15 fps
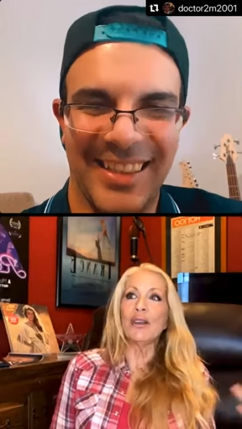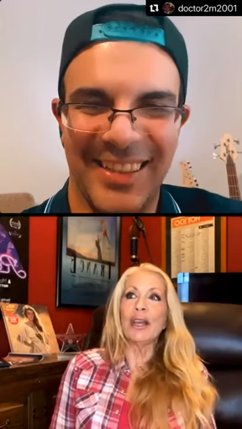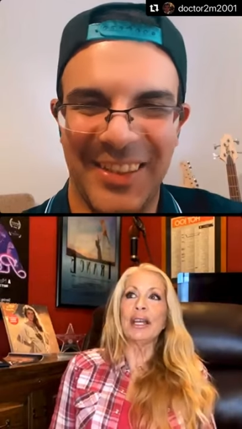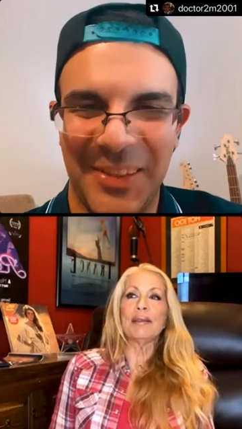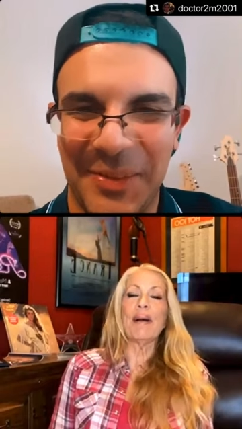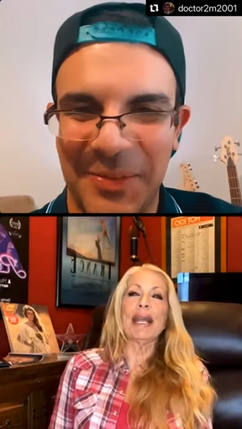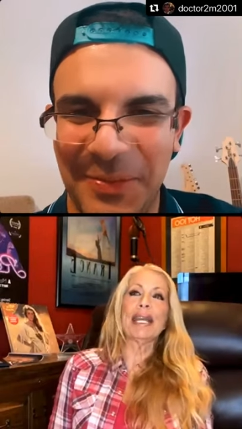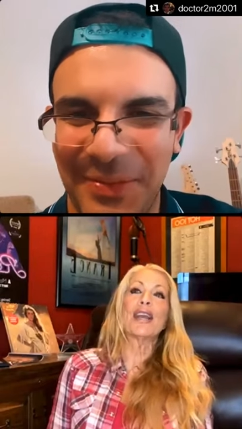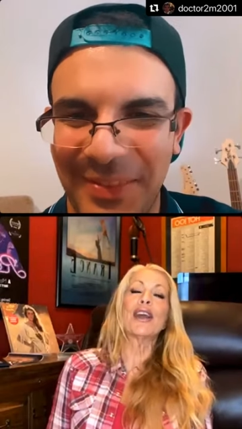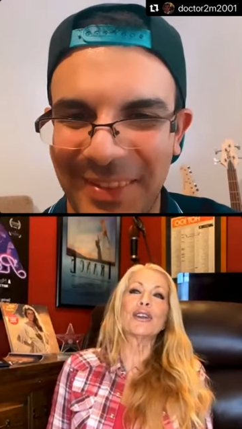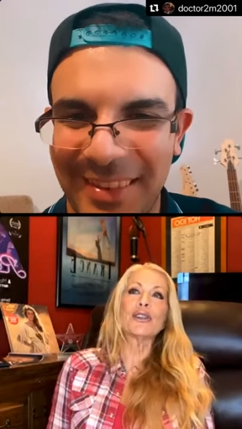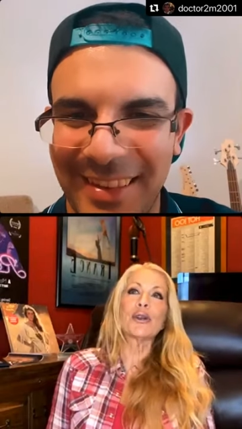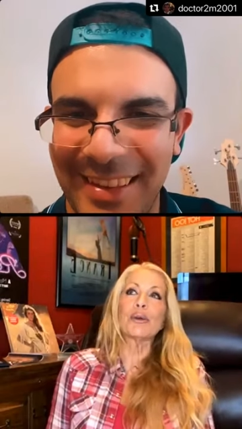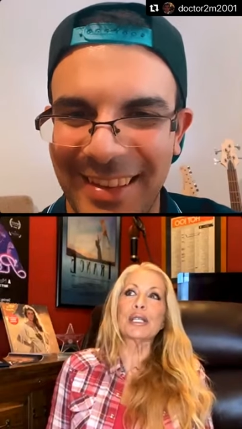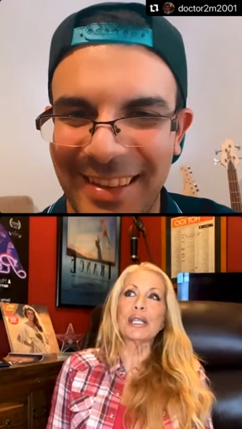Speaker 1: my character
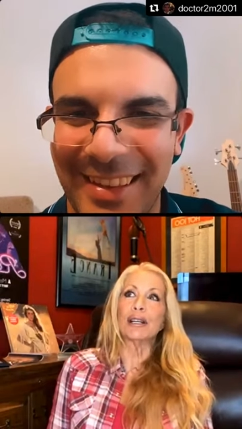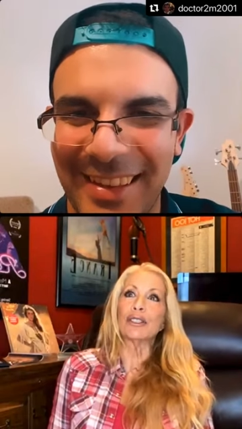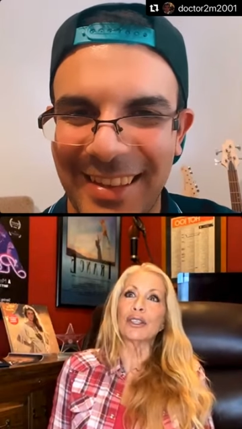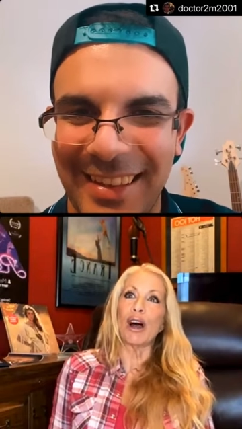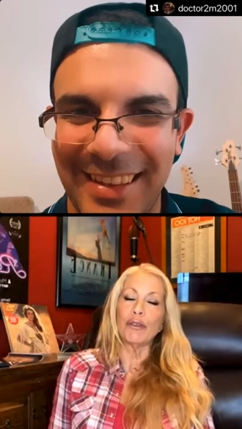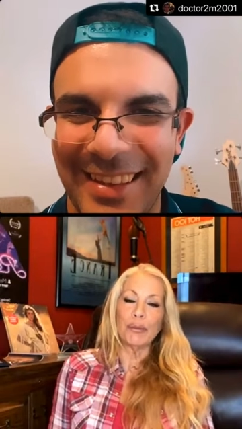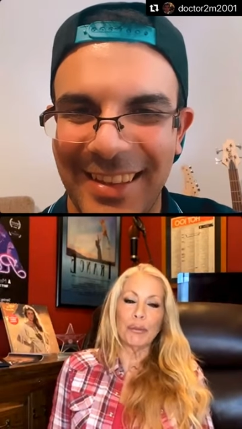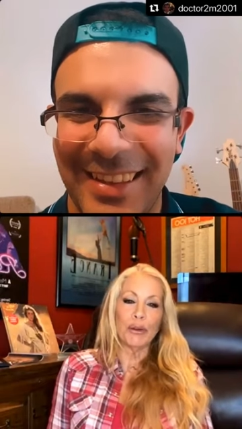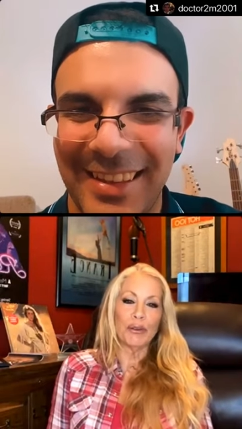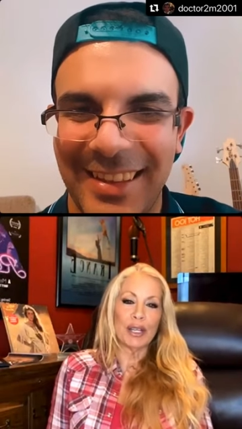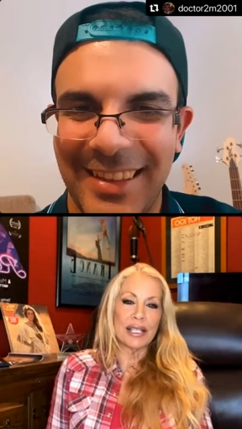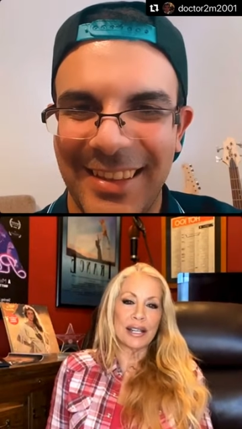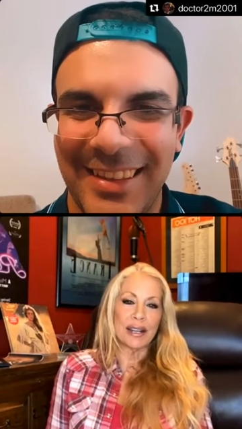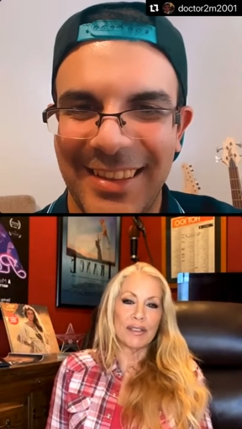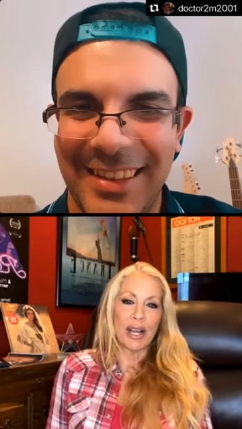was killed off in movies.
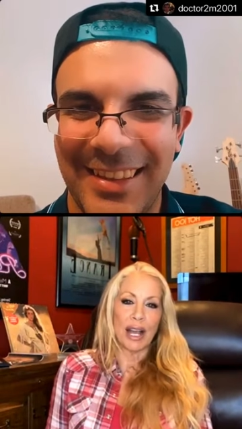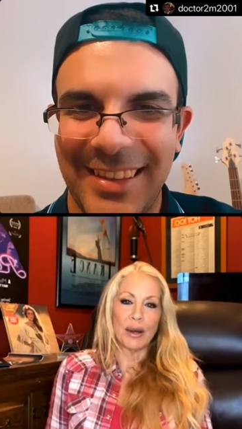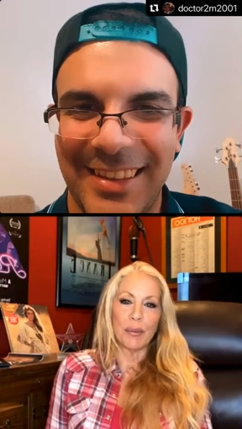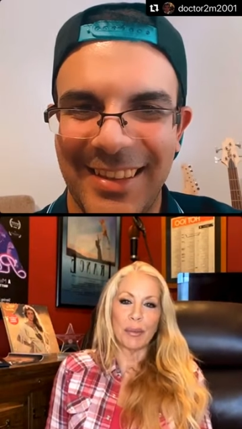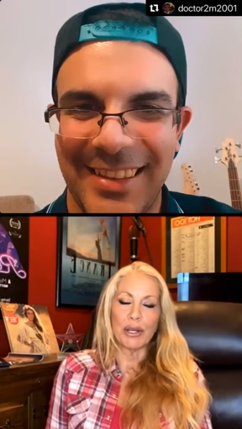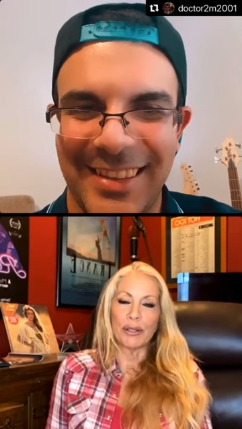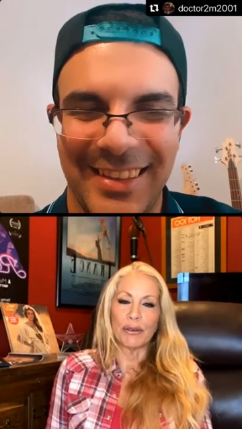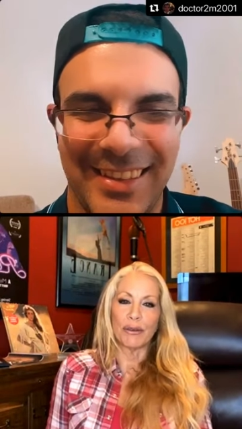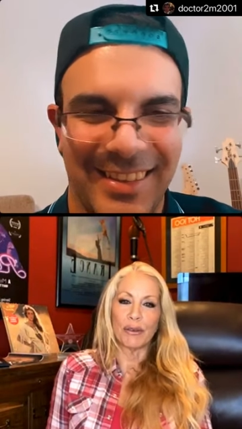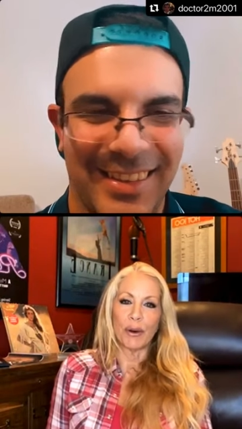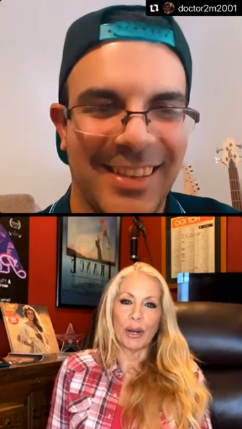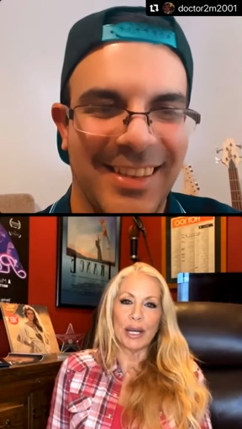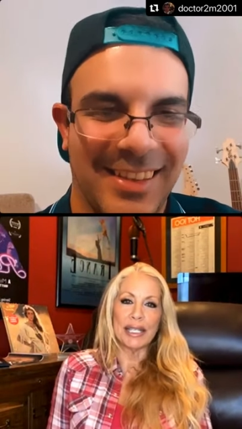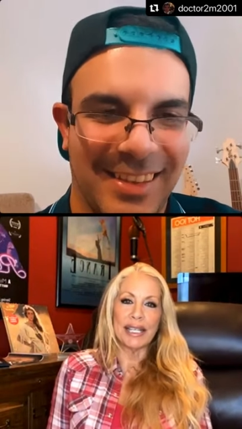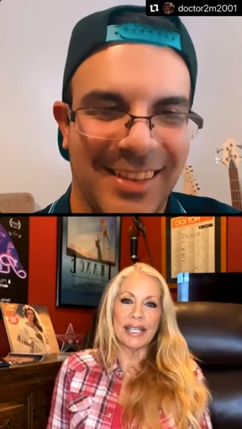I've died a bunch of
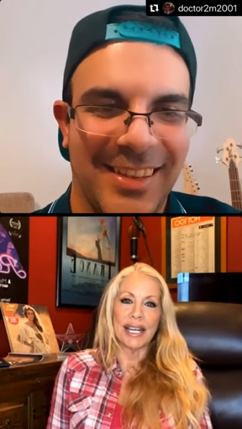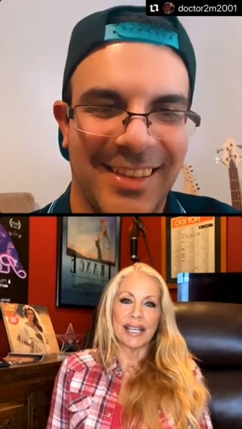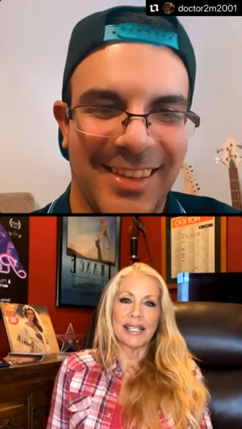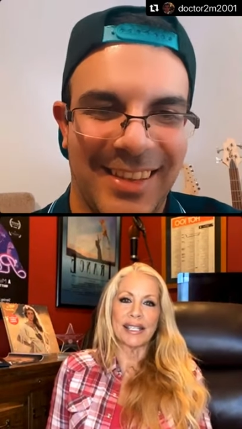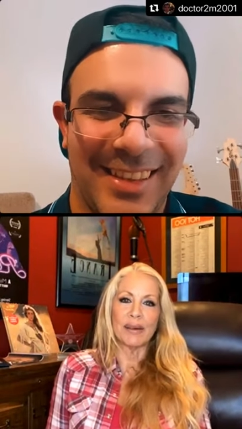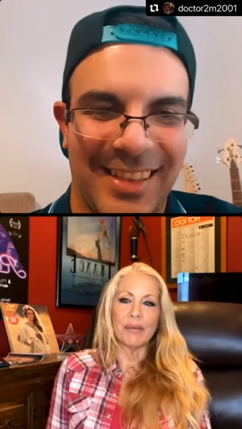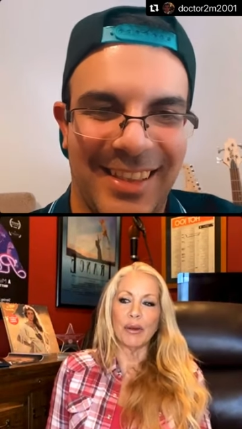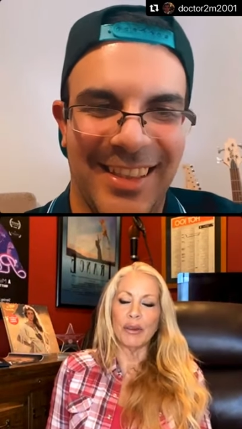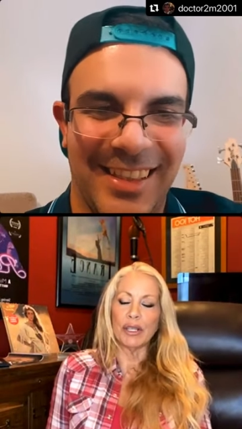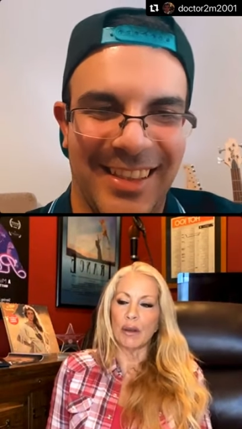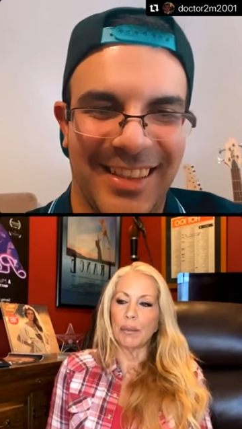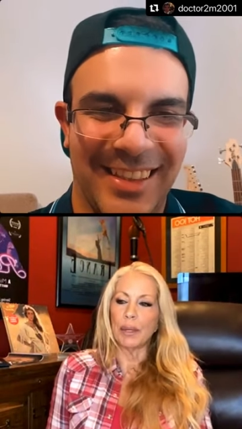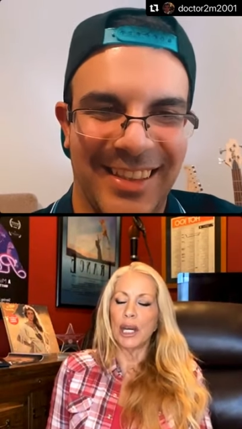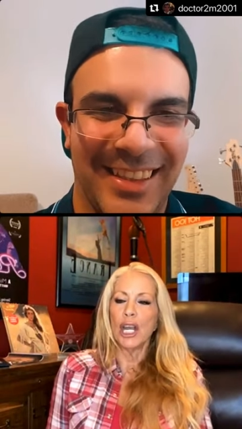crazy deaths in movies. I've been